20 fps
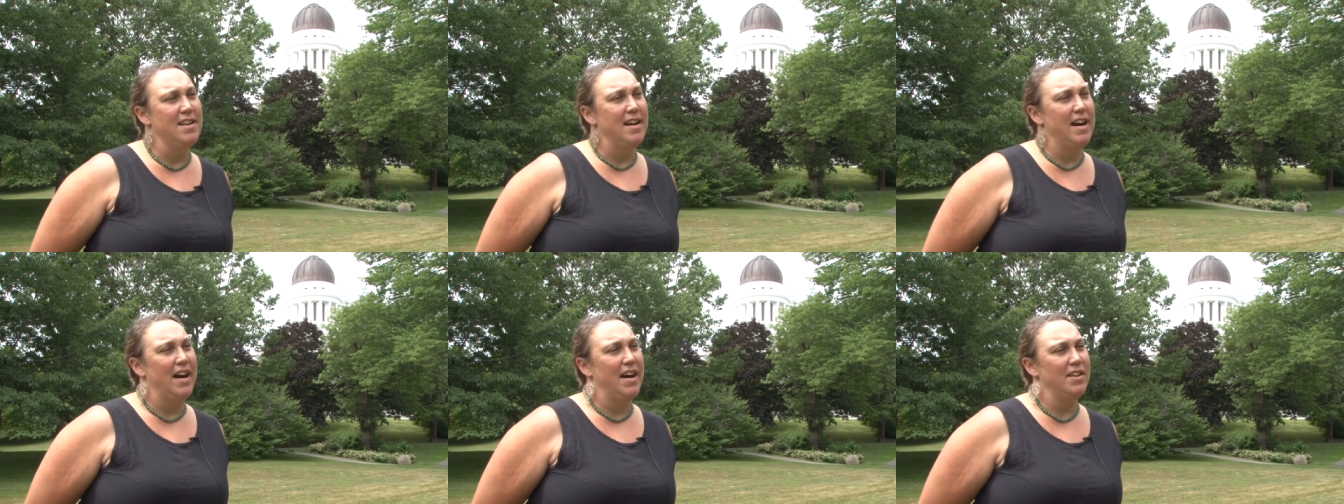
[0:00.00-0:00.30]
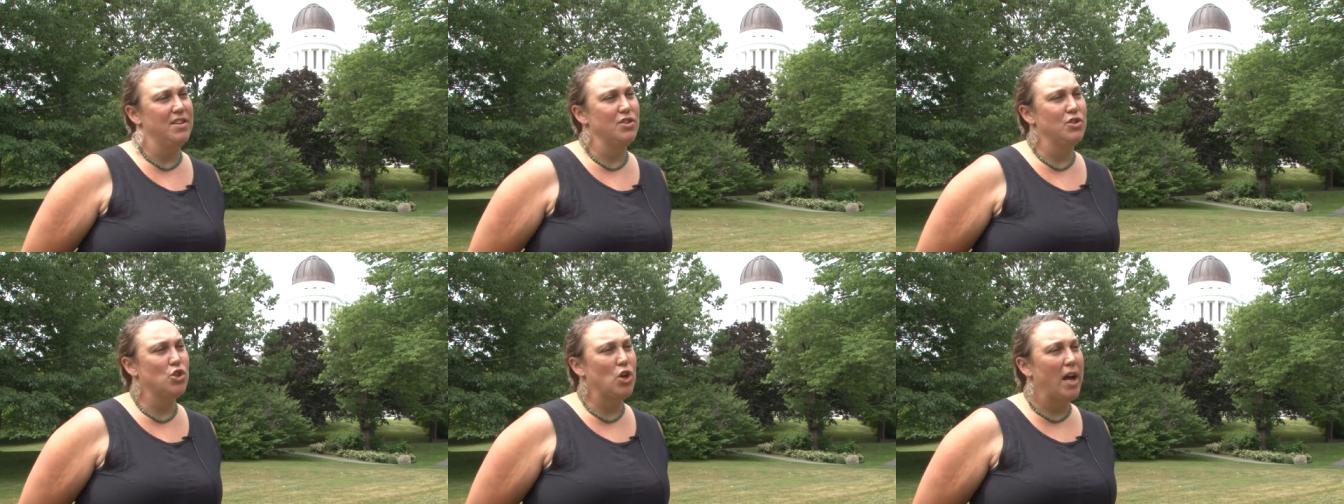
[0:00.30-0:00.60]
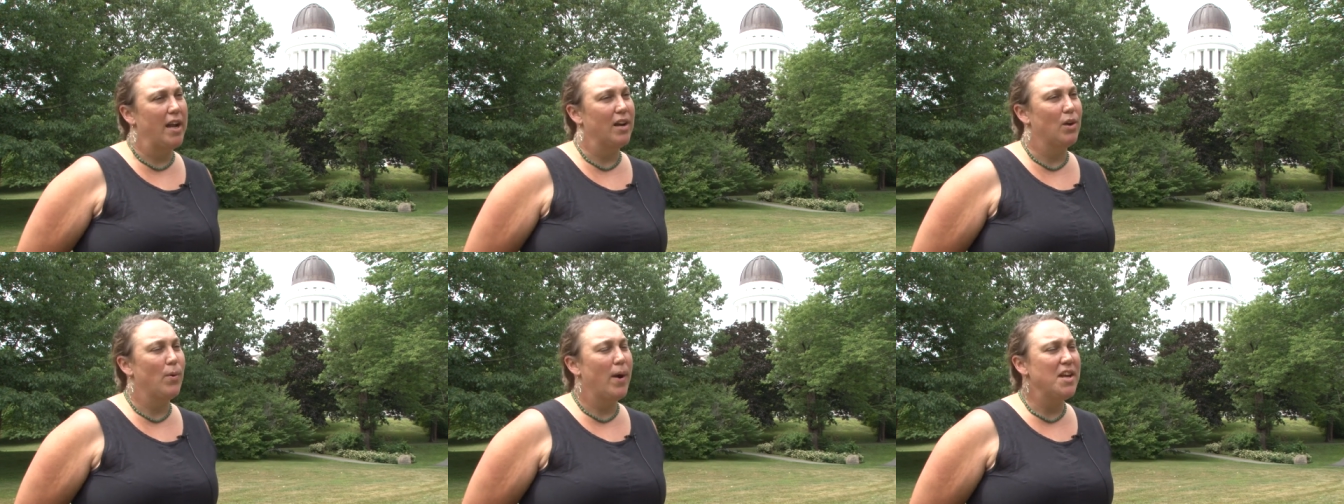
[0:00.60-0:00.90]
uh, to
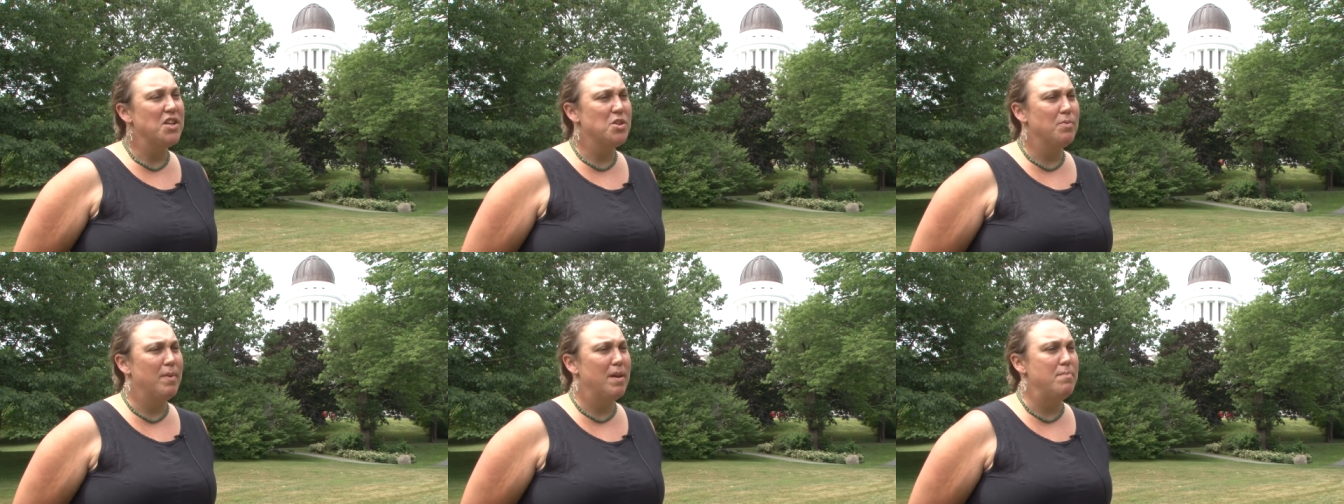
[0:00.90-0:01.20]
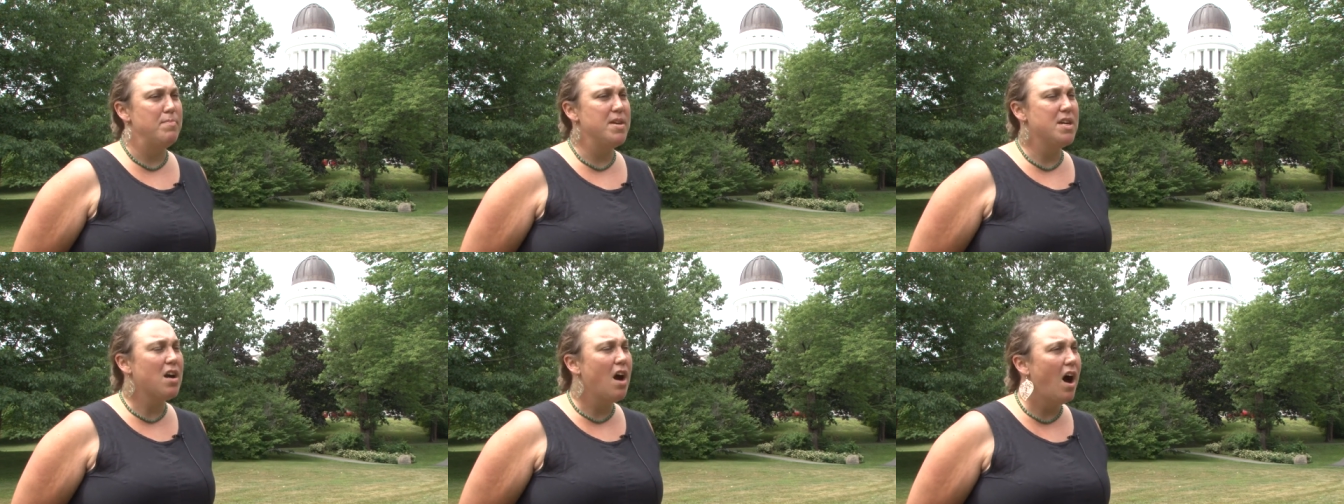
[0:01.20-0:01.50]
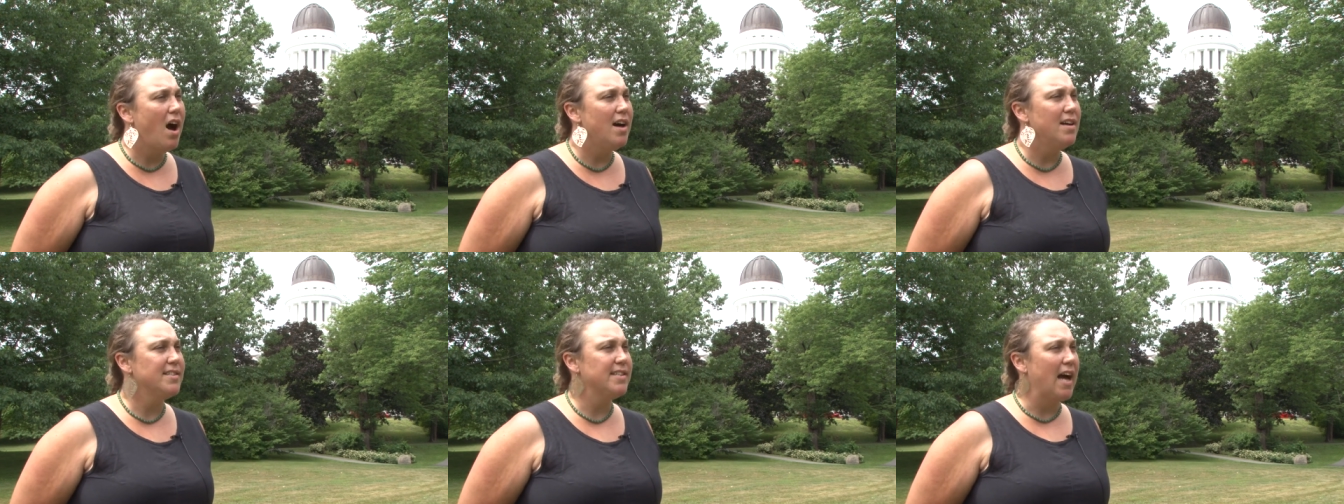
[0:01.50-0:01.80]
try to question me
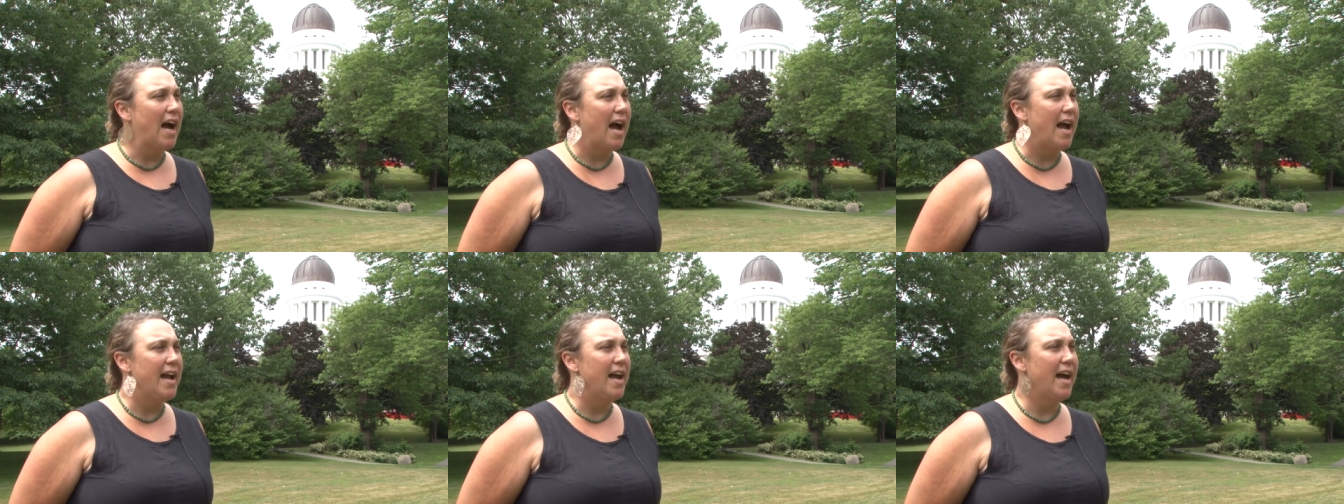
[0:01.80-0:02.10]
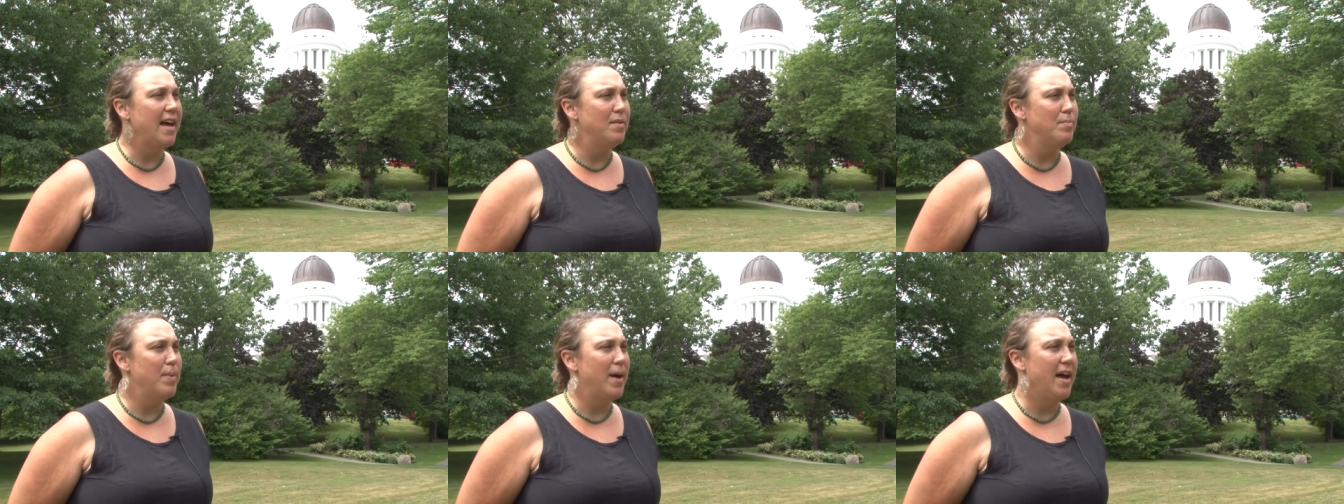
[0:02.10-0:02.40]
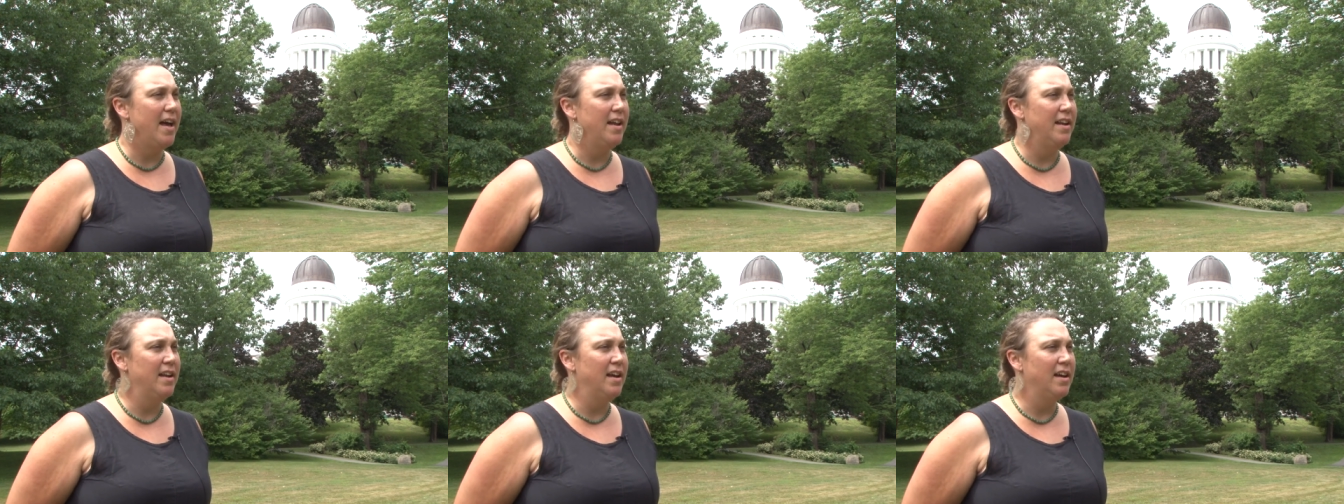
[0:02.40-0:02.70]
because I had
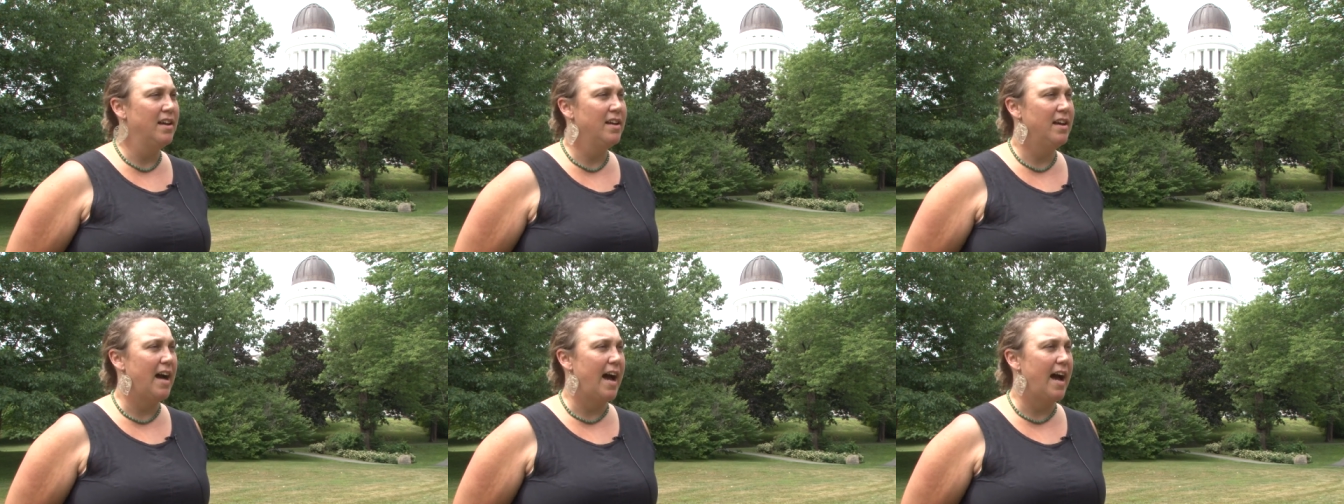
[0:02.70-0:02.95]
been